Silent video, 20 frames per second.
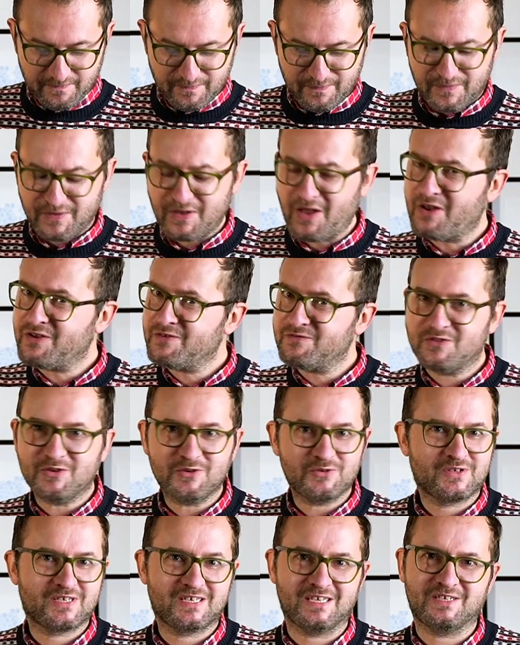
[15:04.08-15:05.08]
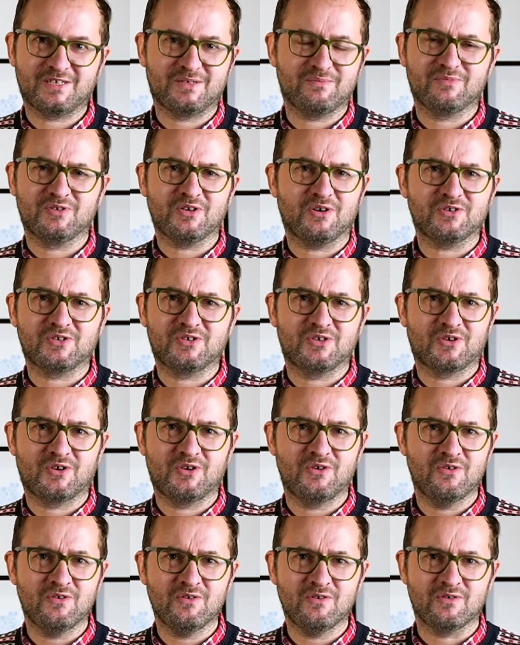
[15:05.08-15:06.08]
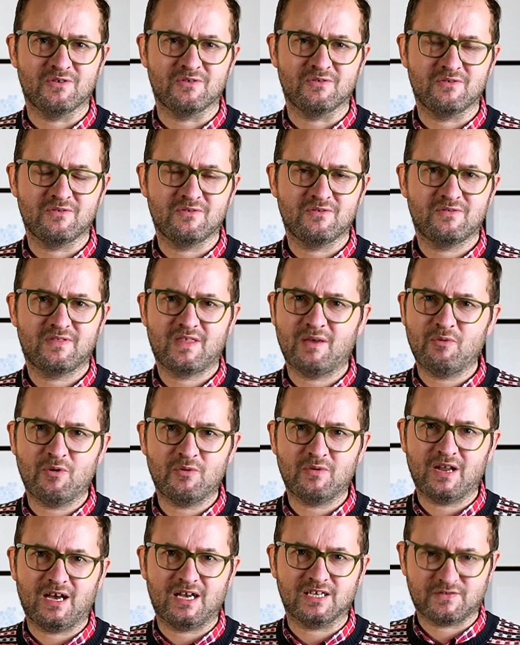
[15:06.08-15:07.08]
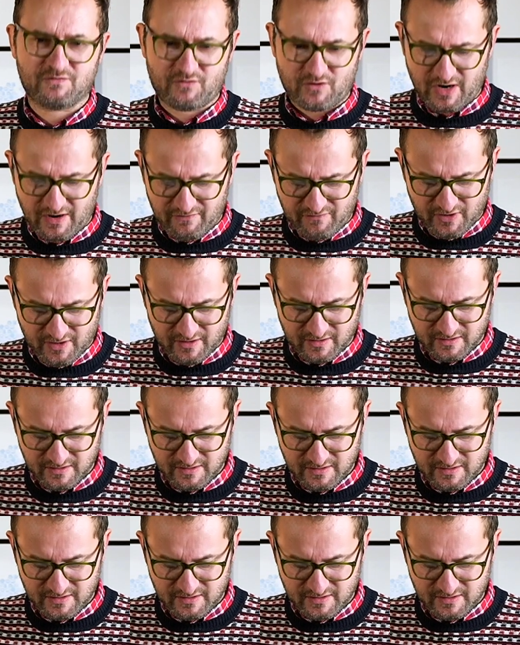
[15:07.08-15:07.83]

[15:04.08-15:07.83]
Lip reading: None of those systems are secure. They won't last forever.